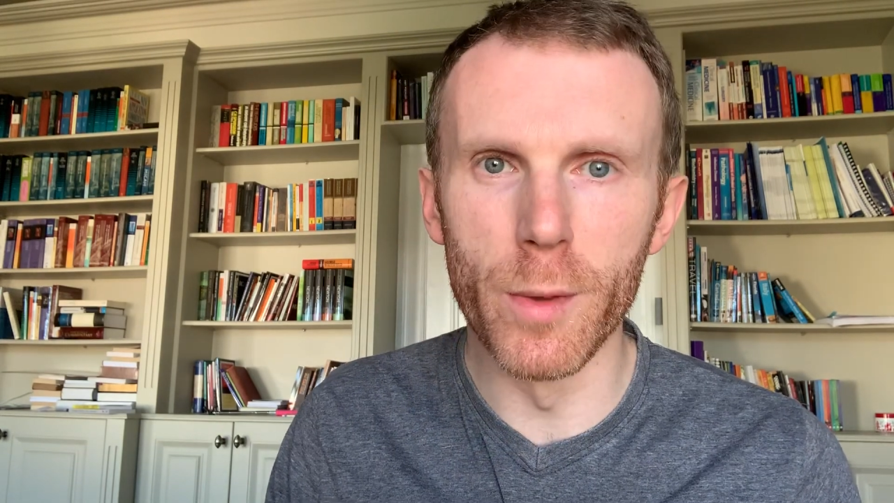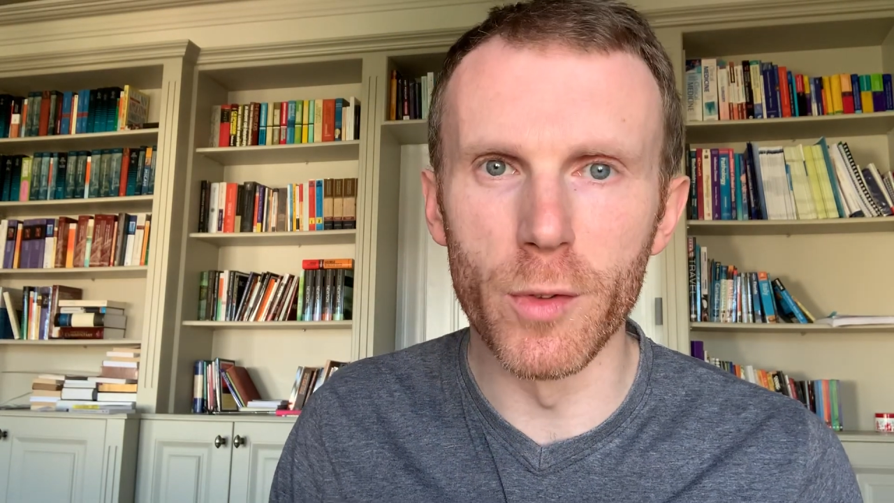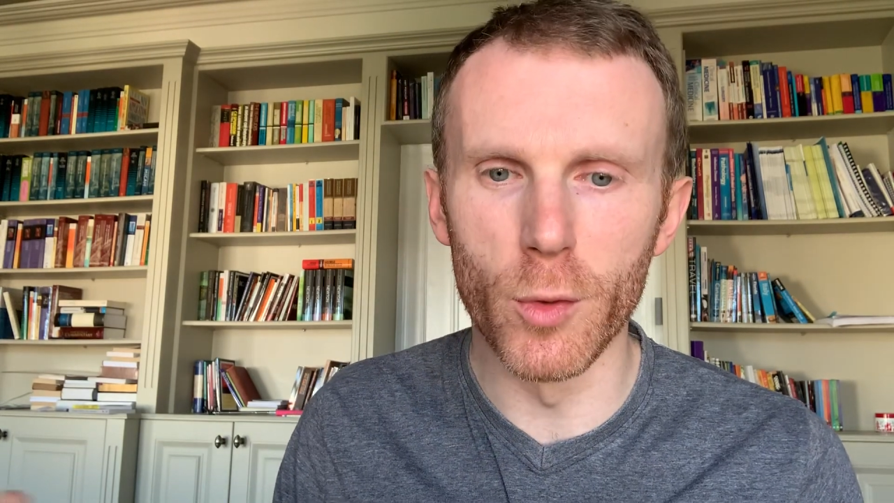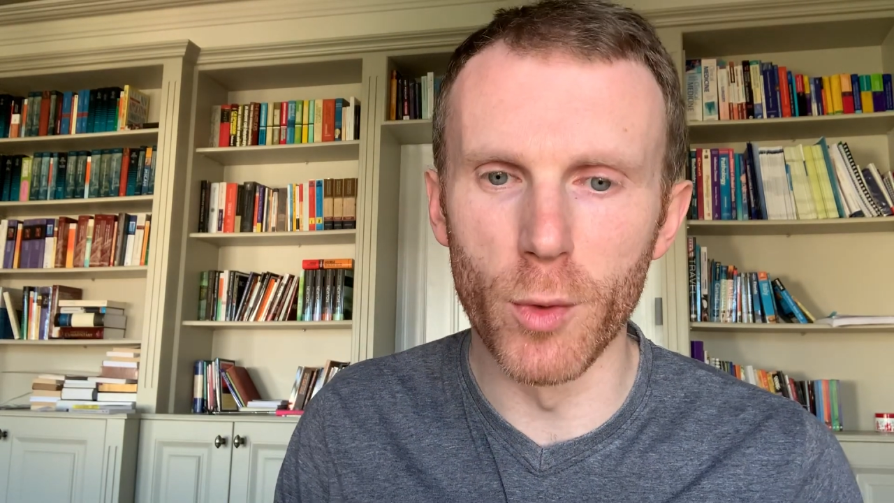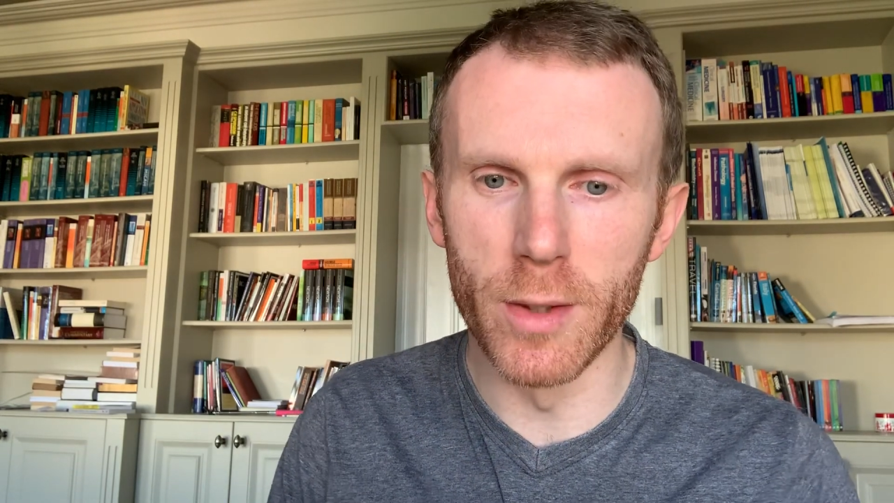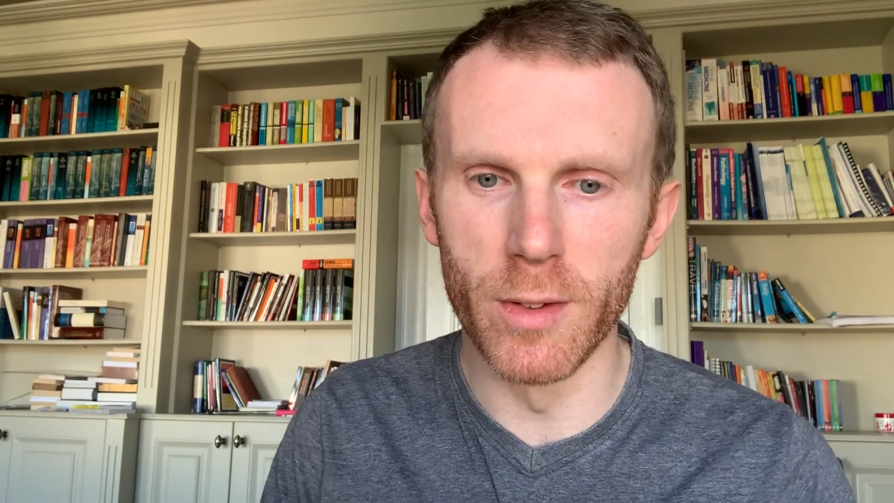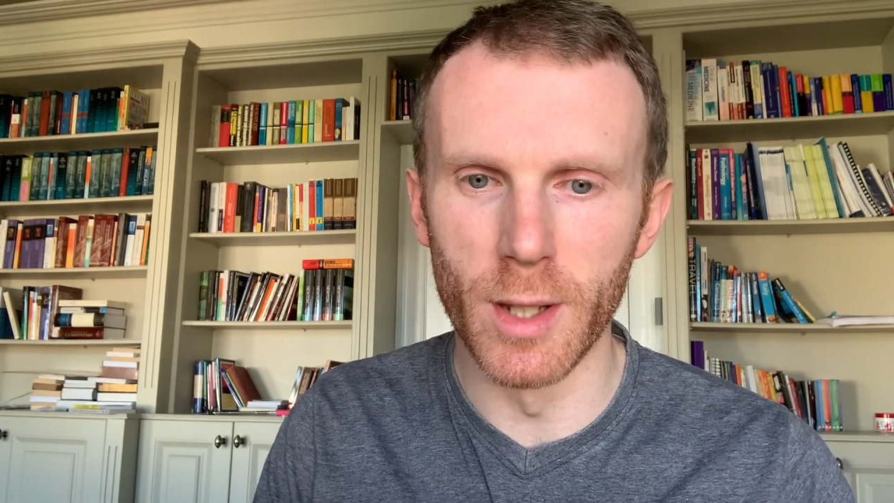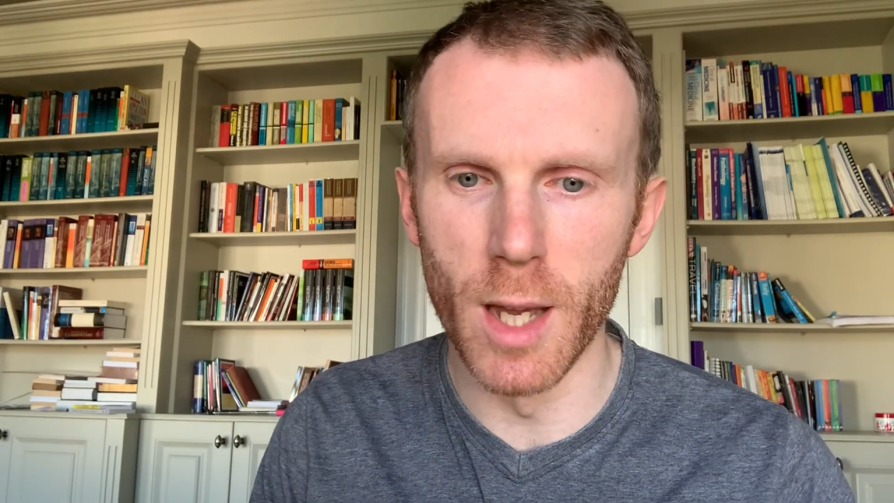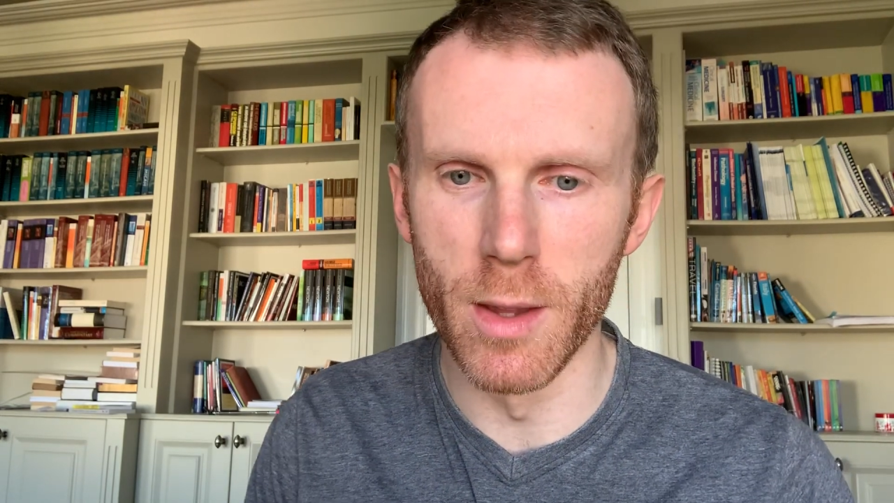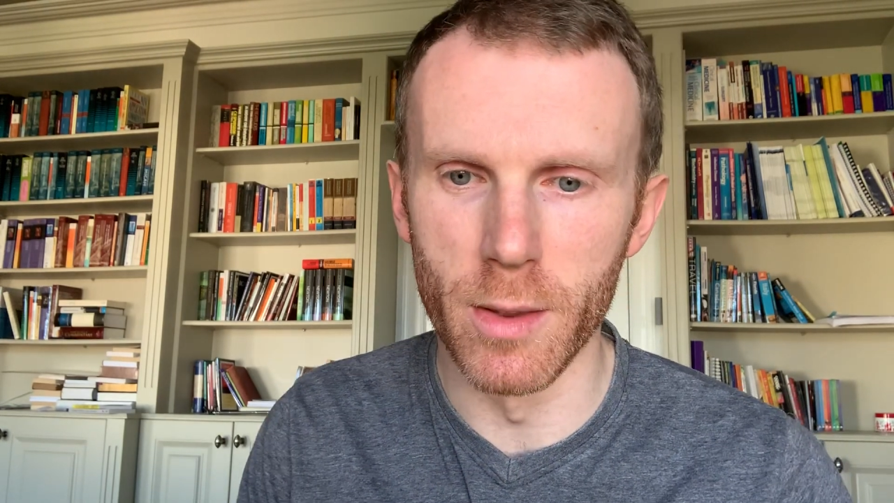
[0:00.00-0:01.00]
just read
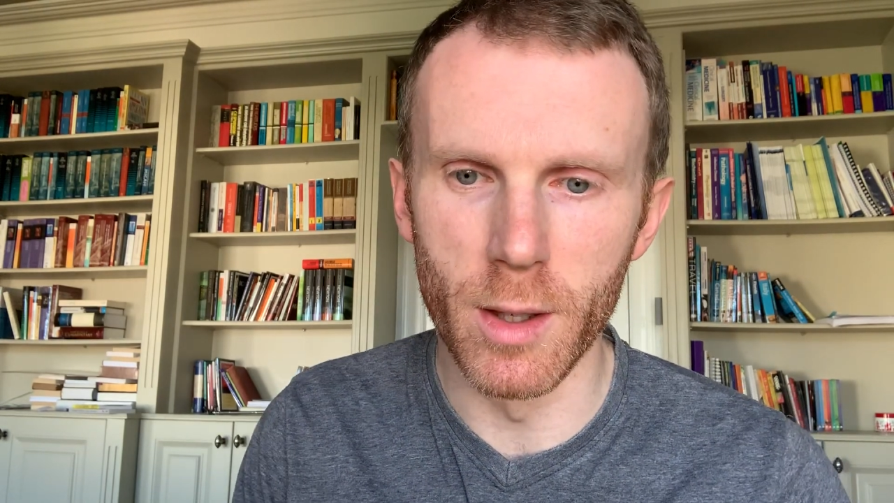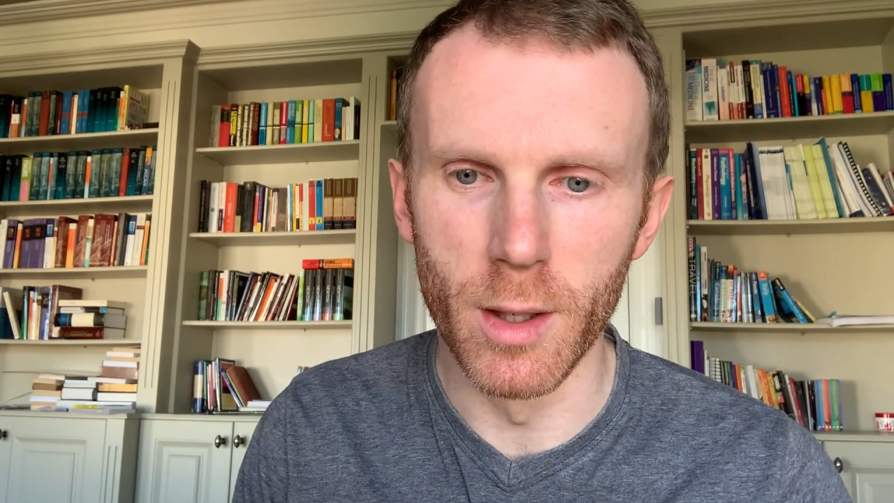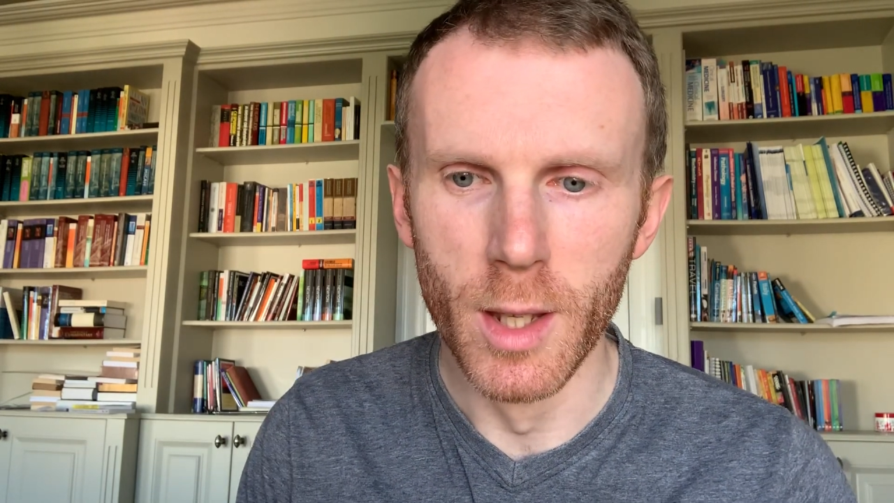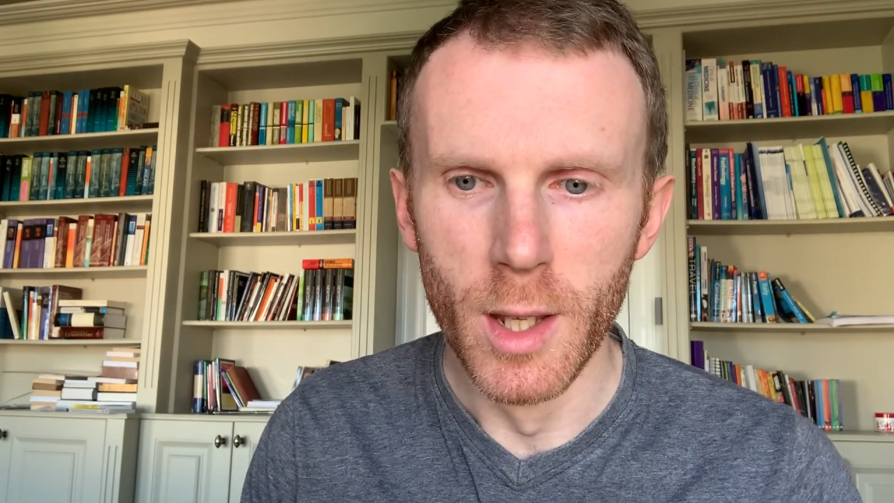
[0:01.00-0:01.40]
together that